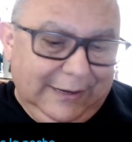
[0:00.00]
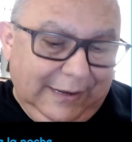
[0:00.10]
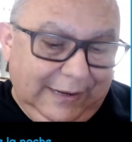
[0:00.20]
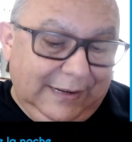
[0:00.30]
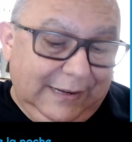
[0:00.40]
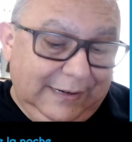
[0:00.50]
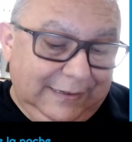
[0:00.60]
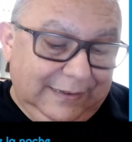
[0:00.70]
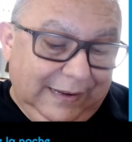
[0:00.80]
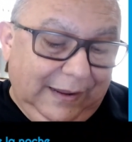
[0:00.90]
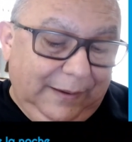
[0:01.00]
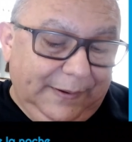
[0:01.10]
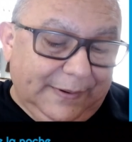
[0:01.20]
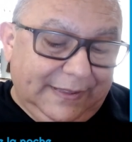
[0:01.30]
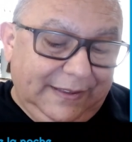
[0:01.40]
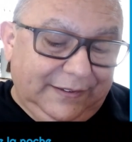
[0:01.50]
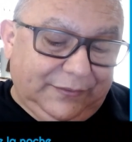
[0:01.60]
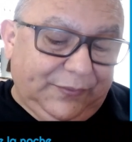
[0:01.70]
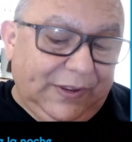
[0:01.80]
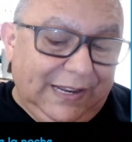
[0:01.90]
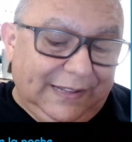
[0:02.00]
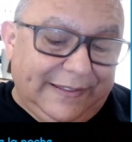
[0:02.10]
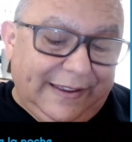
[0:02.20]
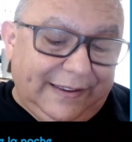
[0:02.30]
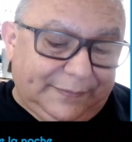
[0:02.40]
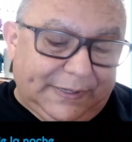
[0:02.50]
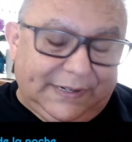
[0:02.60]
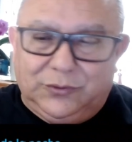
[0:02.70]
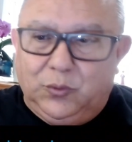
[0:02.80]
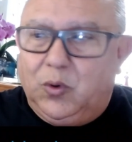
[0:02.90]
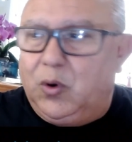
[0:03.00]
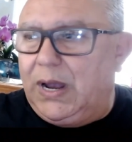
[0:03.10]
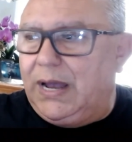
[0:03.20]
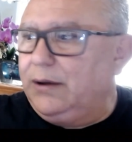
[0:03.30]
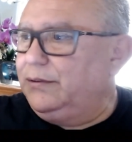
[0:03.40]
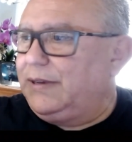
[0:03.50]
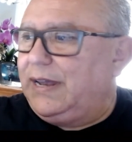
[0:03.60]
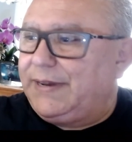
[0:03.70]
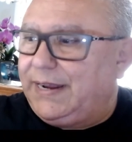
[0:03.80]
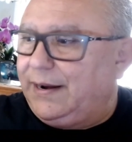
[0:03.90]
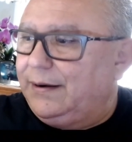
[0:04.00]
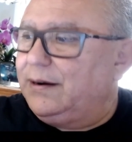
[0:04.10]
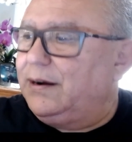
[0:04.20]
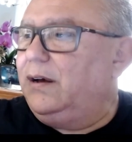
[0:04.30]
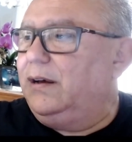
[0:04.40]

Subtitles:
and everybody is feeling desperate to go out, have a haircut,